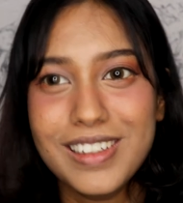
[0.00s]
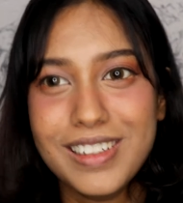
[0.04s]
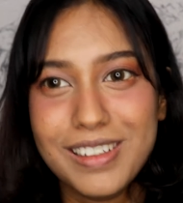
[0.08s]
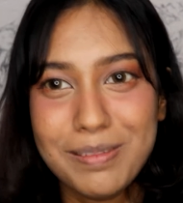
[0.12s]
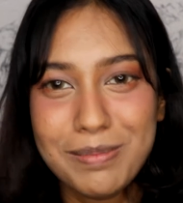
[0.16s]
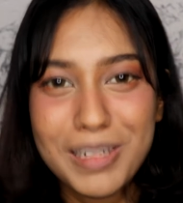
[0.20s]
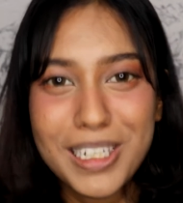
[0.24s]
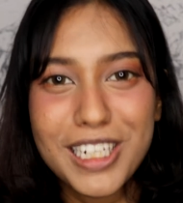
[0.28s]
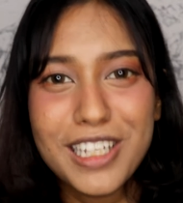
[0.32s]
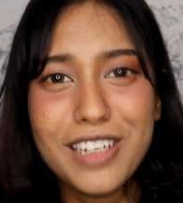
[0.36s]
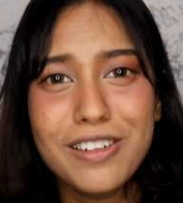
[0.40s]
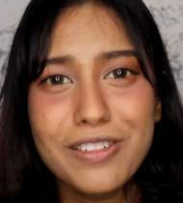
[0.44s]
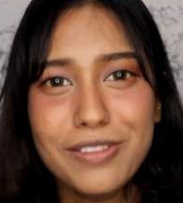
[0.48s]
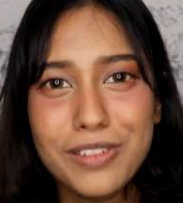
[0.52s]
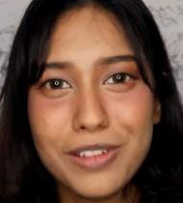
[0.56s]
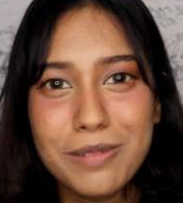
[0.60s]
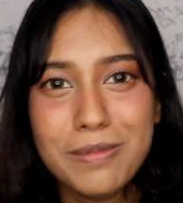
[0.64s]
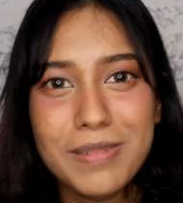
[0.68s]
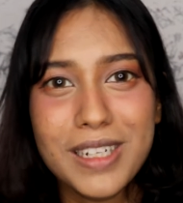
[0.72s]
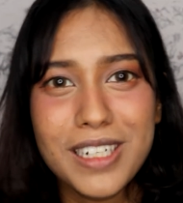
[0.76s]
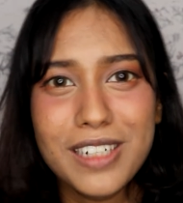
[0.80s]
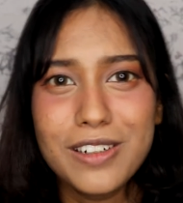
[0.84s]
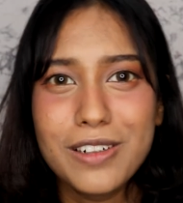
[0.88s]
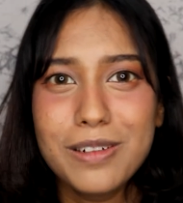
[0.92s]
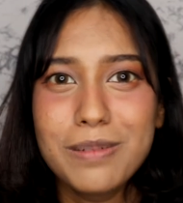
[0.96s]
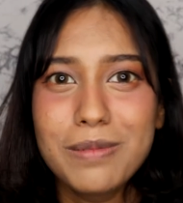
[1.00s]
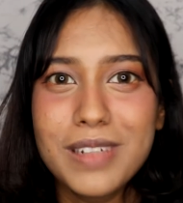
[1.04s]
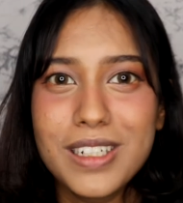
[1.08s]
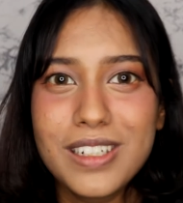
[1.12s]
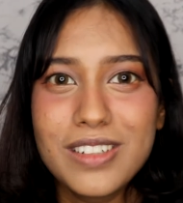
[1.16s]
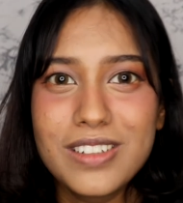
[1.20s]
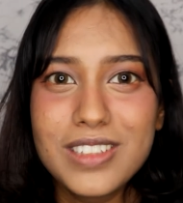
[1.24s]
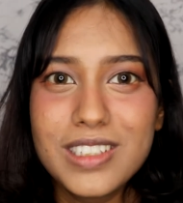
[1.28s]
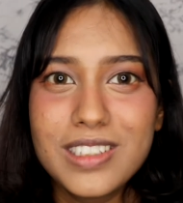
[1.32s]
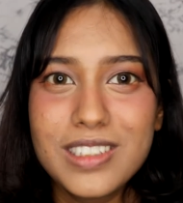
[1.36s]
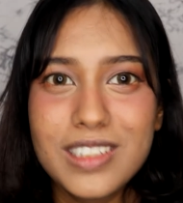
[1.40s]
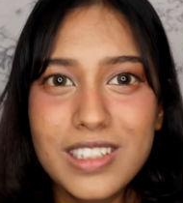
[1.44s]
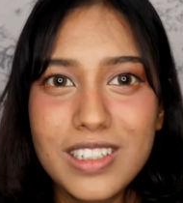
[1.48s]
many of you might not be
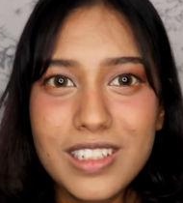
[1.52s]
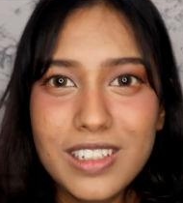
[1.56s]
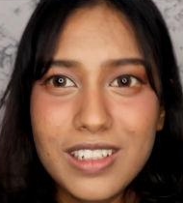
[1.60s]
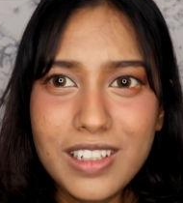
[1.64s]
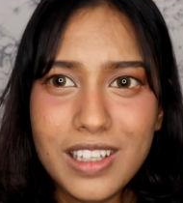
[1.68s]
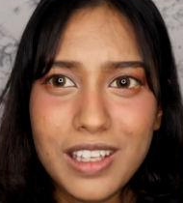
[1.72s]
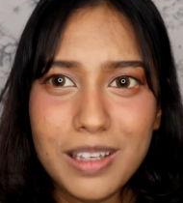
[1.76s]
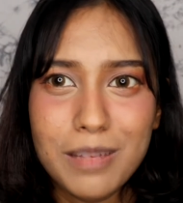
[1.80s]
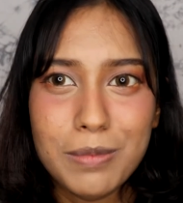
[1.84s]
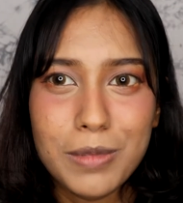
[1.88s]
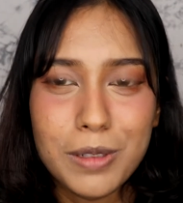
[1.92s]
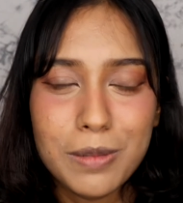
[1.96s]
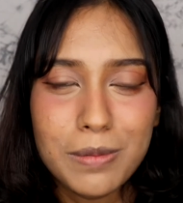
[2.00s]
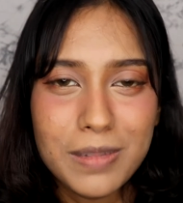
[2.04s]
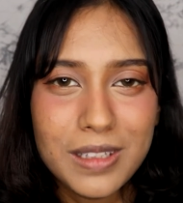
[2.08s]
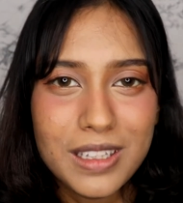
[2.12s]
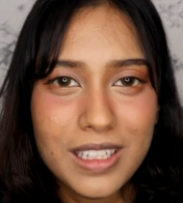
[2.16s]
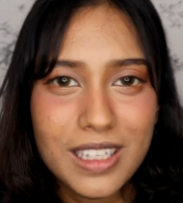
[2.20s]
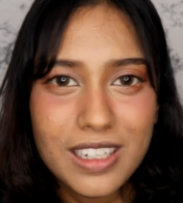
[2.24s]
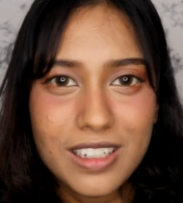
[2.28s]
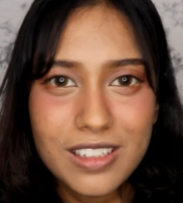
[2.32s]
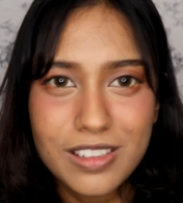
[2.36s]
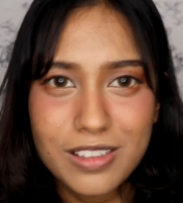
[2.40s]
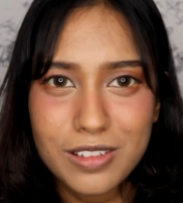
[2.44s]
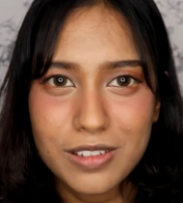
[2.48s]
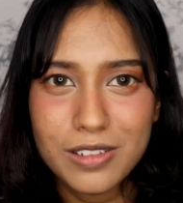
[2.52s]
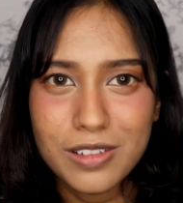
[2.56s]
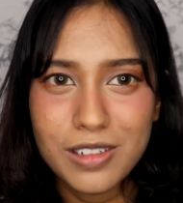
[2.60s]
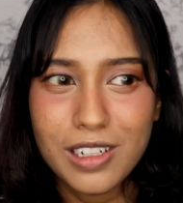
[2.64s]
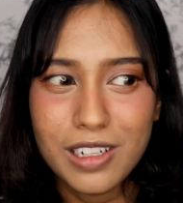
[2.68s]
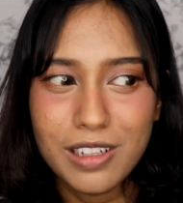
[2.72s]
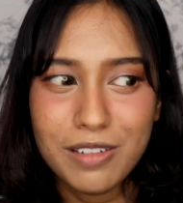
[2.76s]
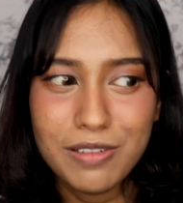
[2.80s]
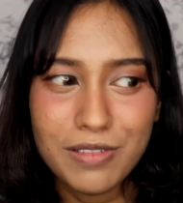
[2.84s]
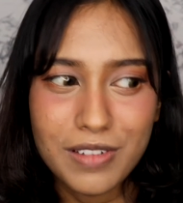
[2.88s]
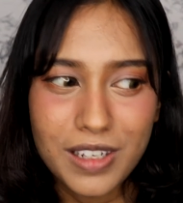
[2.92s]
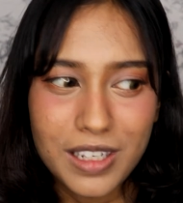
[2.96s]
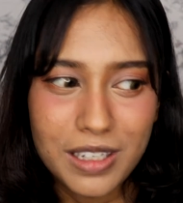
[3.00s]
interested in K-pop, and that is
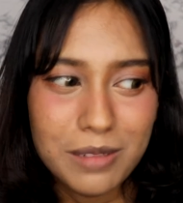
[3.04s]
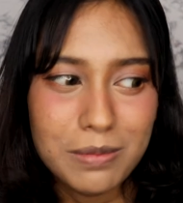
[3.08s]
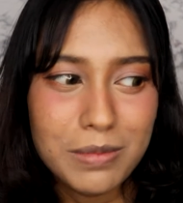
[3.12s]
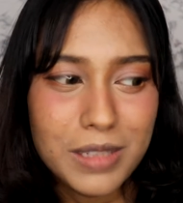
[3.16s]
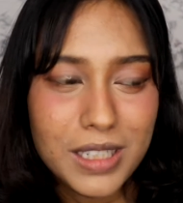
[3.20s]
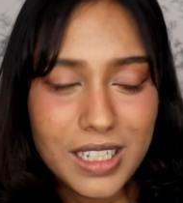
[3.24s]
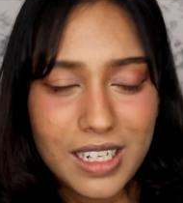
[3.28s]
totally fine.